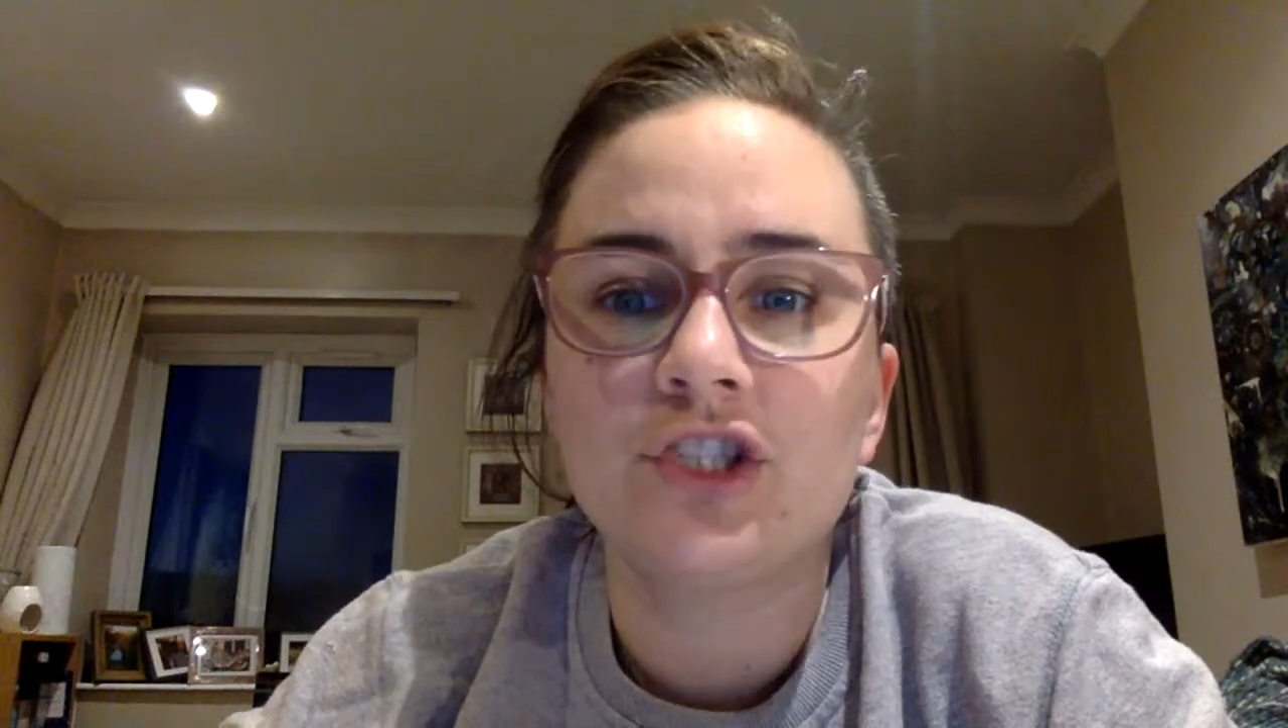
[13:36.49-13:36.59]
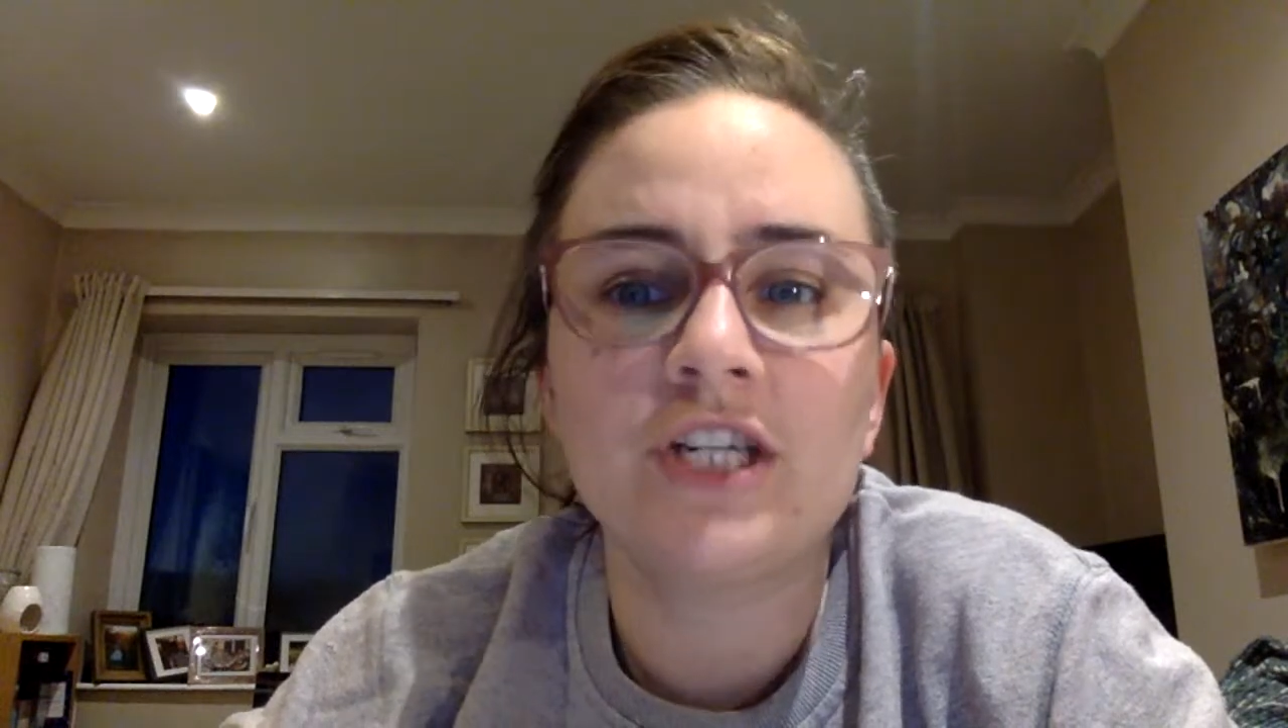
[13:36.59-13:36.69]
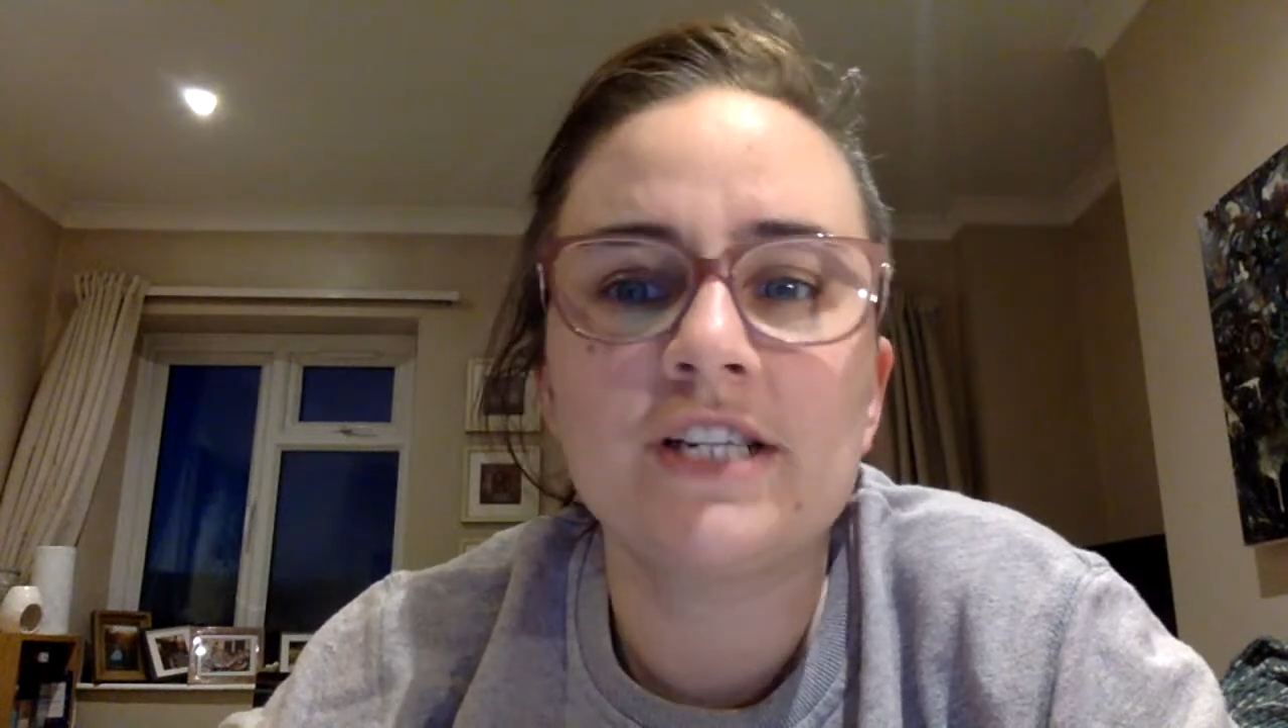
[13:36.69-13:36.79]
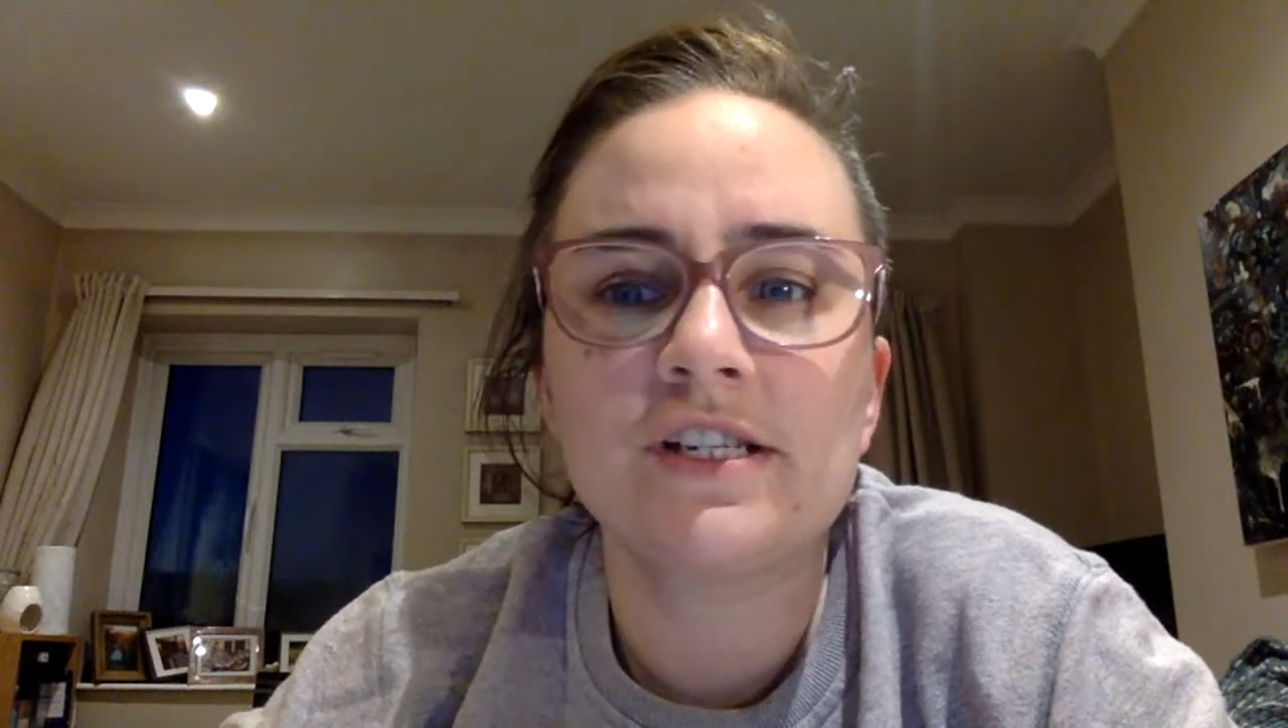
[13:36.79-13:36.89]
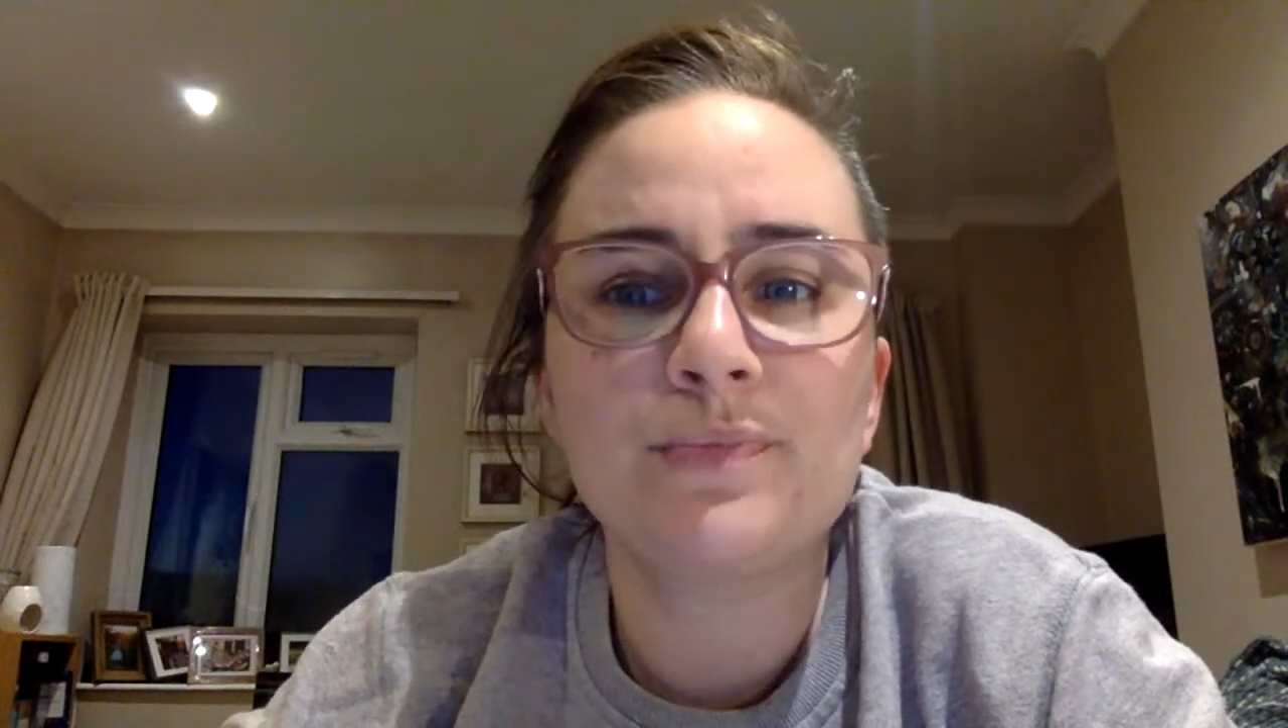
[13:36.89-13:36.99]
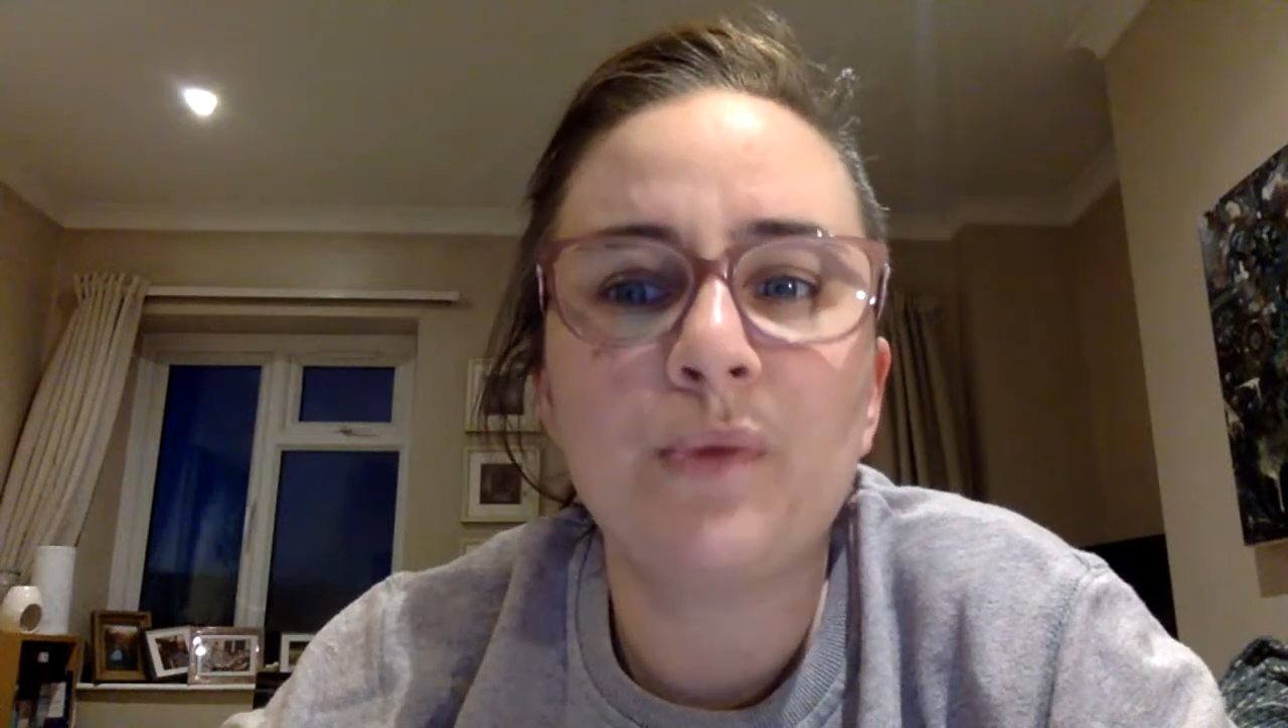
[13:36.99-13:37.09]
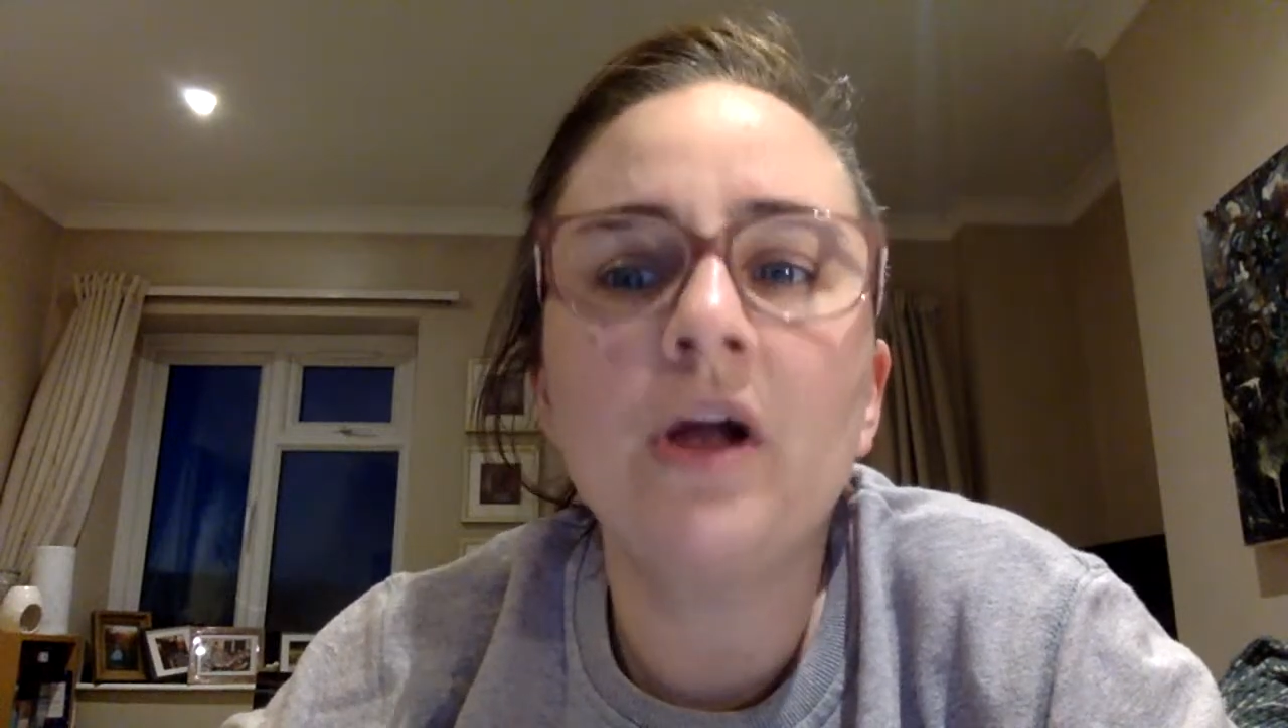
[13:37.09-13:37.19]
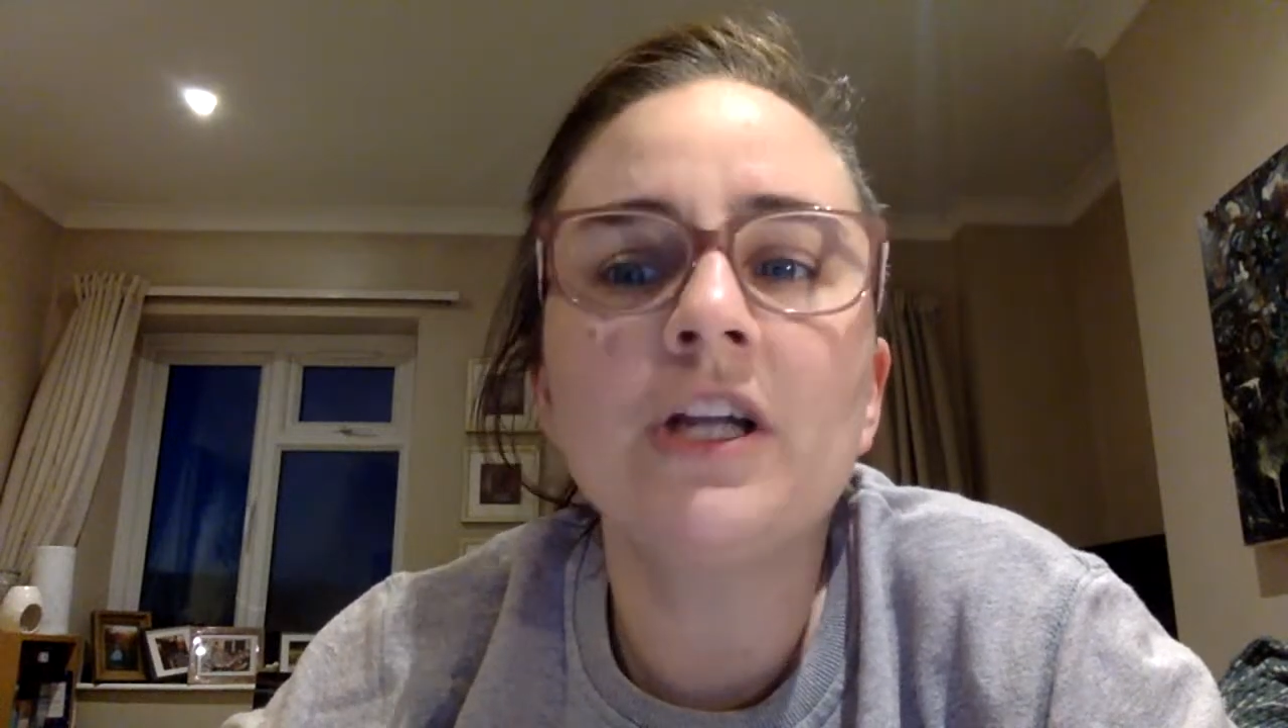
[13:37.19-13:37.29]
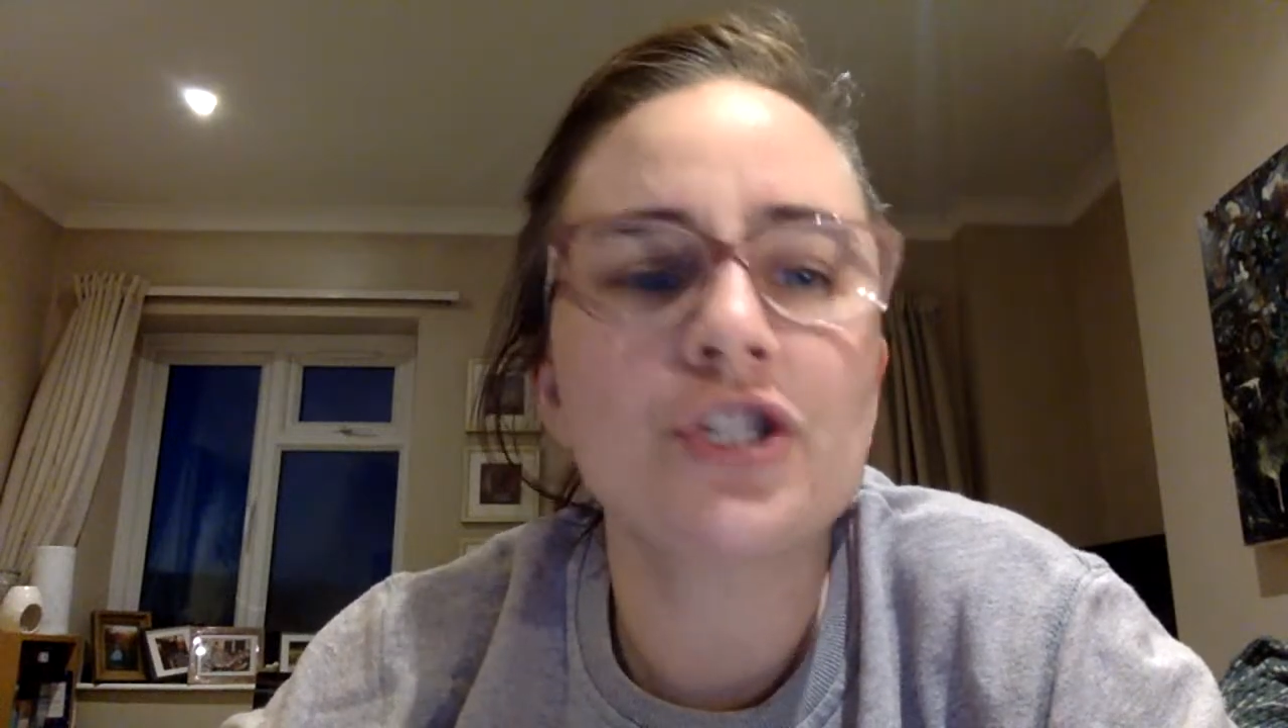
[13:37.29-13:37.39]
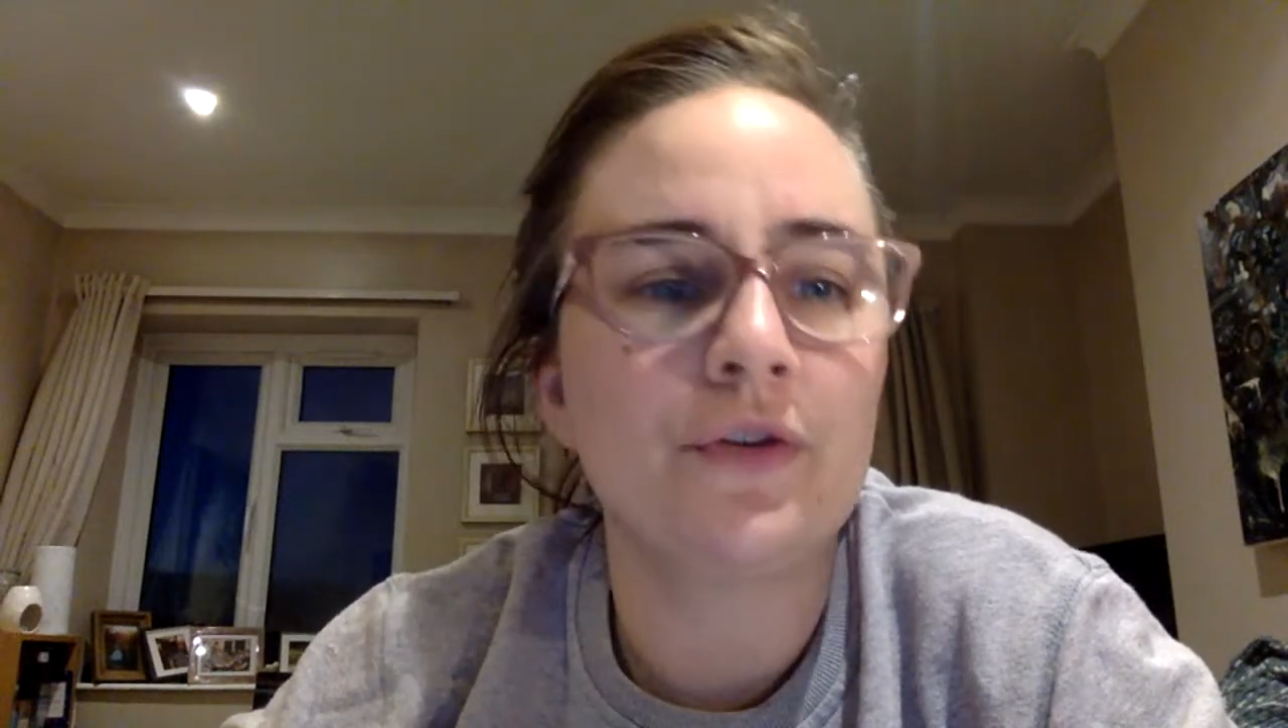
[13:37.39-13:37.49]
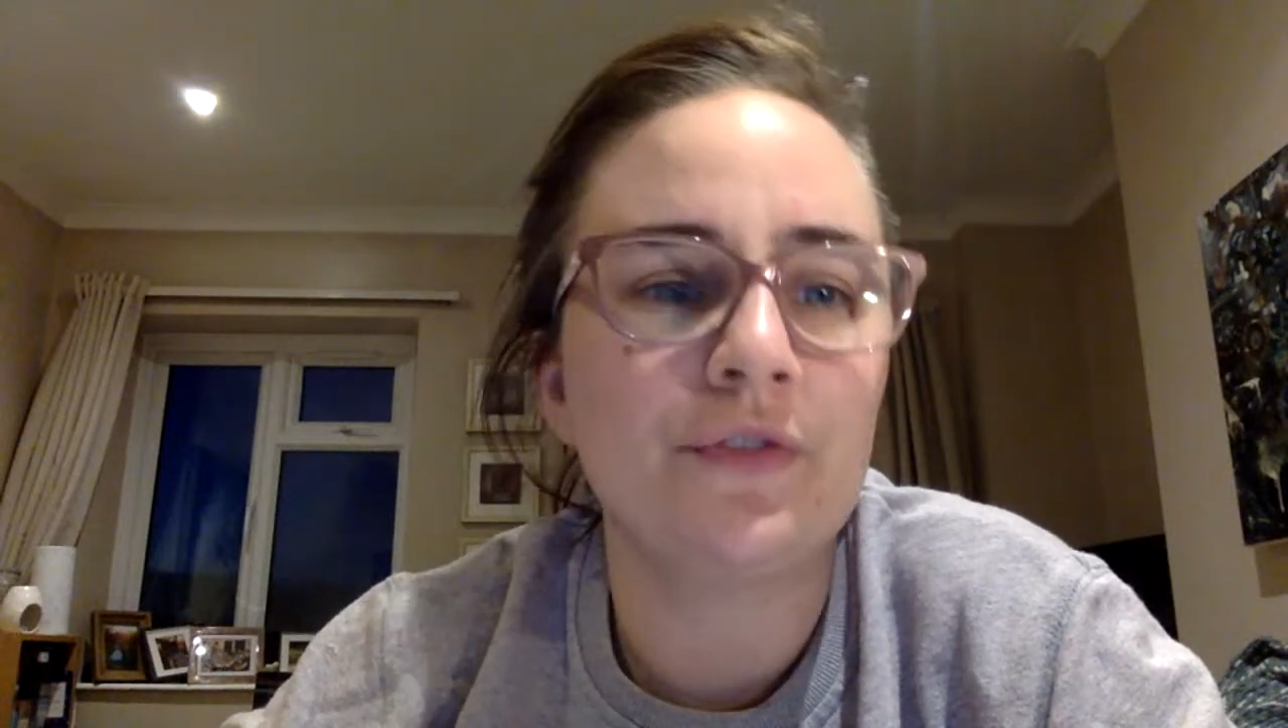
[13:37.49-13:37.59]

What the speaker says: Jesus polished